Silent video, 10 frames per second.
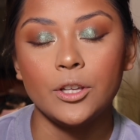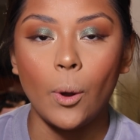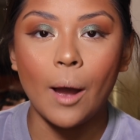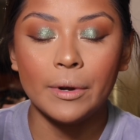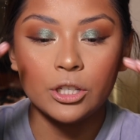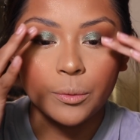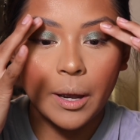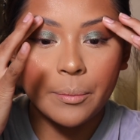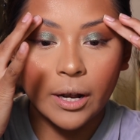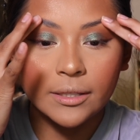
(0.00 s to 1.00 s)
so I'm going to do my
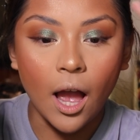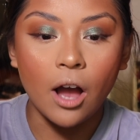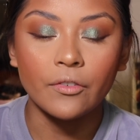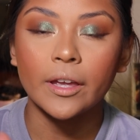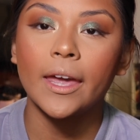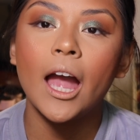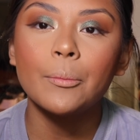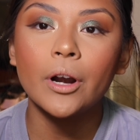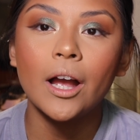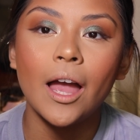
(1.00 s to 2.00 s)
brows off
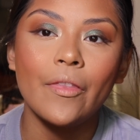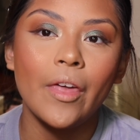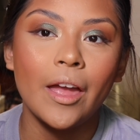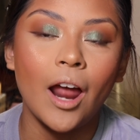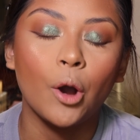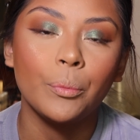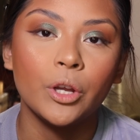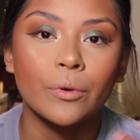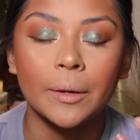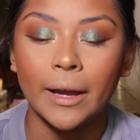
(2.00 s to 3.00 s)
camera and then I'll be
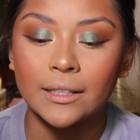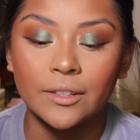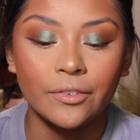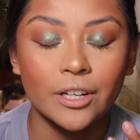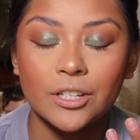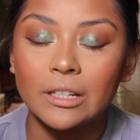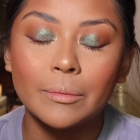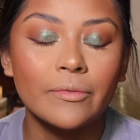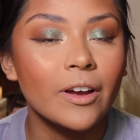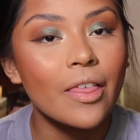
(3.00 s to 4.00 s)
right back to finish off
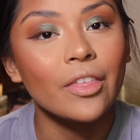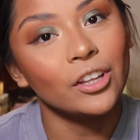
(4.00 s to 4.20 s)
the